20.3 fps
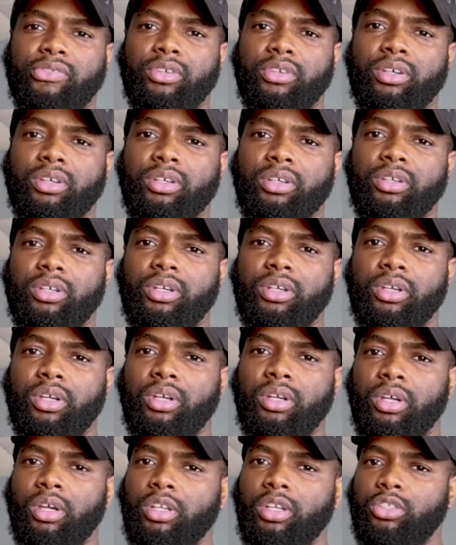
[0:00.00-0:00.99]
to
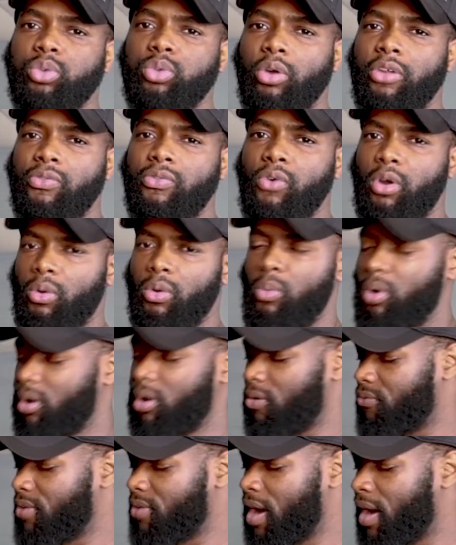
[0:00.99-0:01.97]

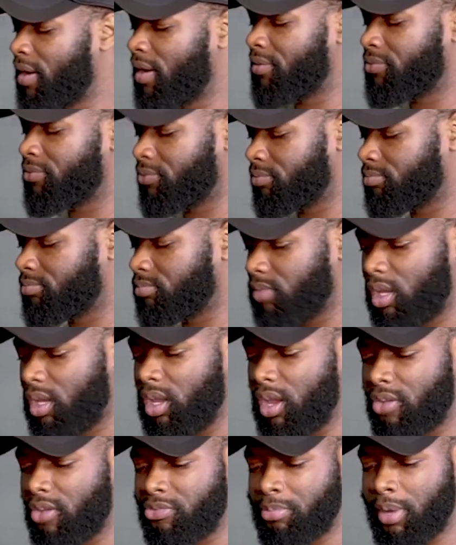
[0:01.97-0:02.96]
24-105
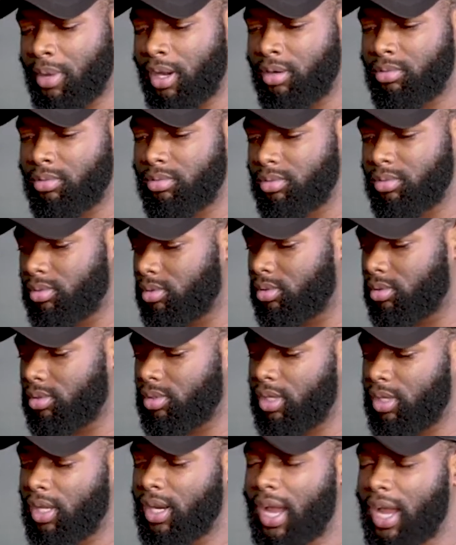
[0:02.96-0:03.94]
EF mount.
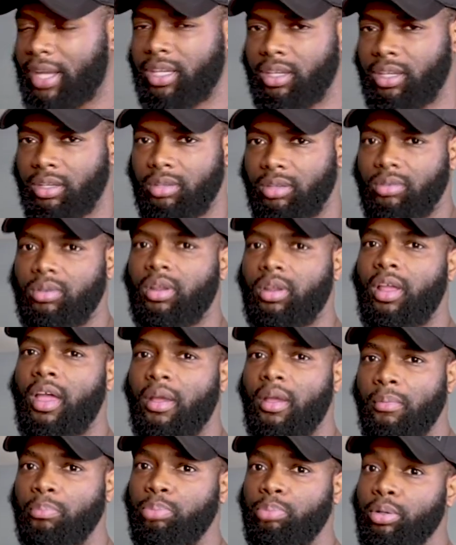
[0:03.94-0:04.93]
Then I could
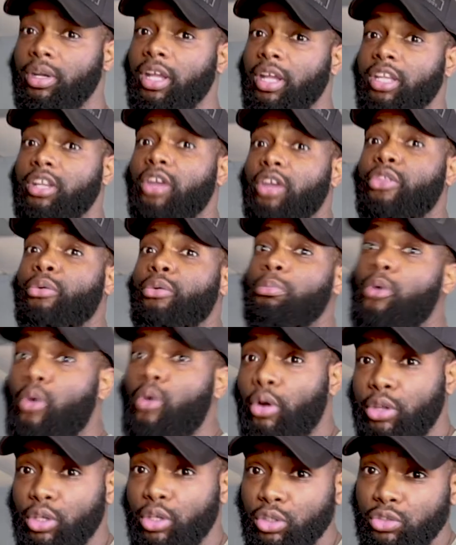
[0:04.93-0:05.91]
put another
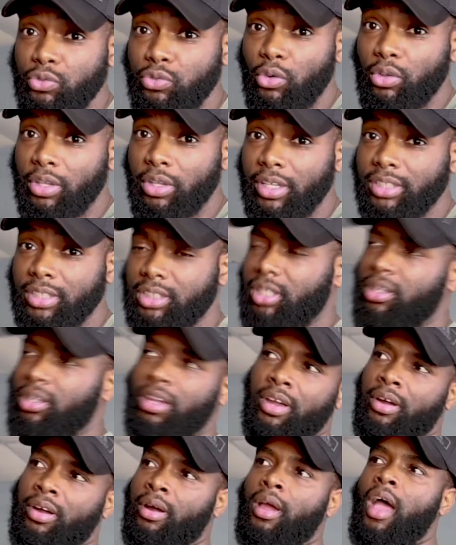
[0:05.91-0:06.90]
more useful lens in
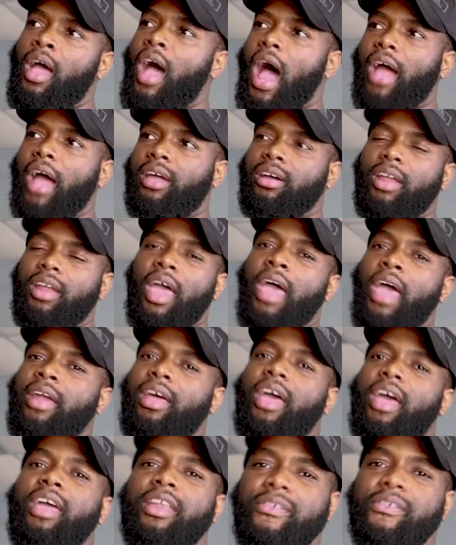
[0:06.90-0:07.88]
there. I could add
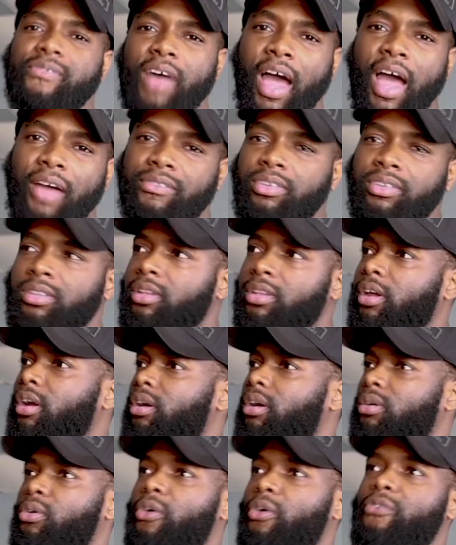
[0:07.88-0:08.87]
an 85 in
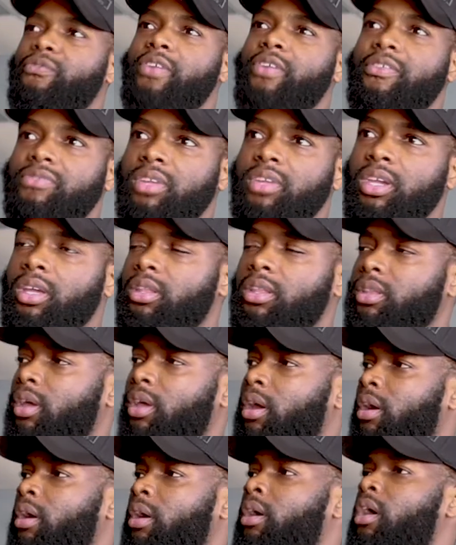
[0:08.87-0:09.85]
there or 50 in
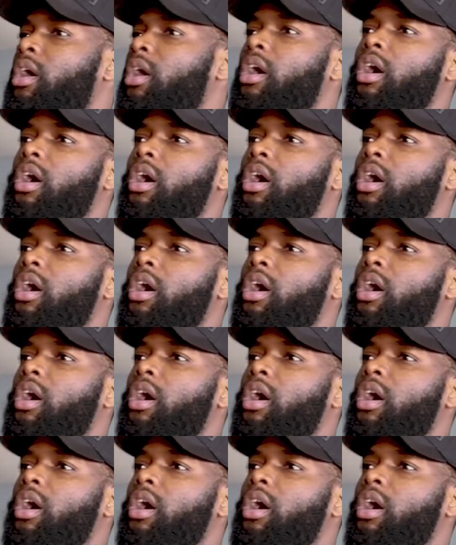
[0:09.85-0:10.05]
there.